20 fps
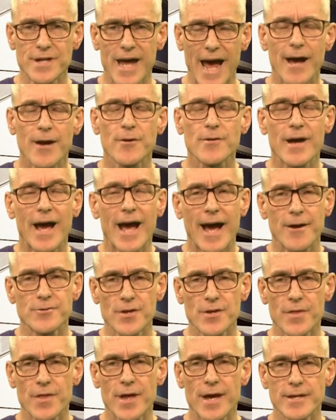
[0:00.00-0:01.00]
How
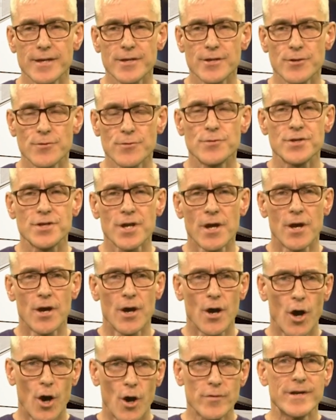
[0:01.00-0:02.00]
do they use
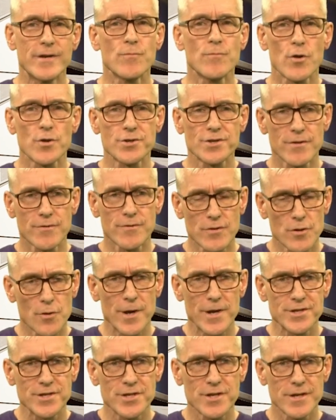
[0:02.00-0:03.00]
Orin? What are the
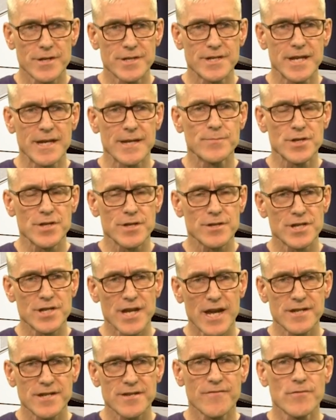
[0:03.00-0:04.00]
requests that are deemed
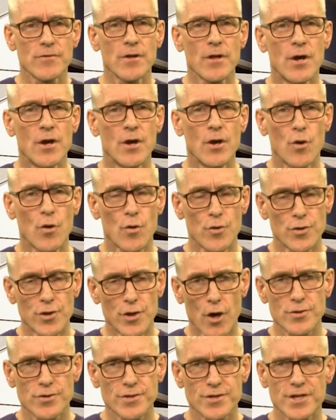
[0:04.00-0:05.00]
successful or
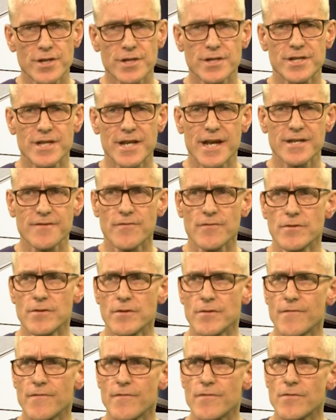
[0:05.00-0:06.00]
not
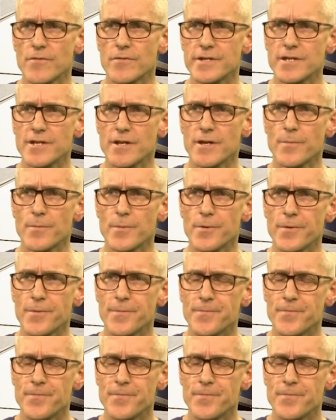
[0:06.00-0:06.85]
successful, for example?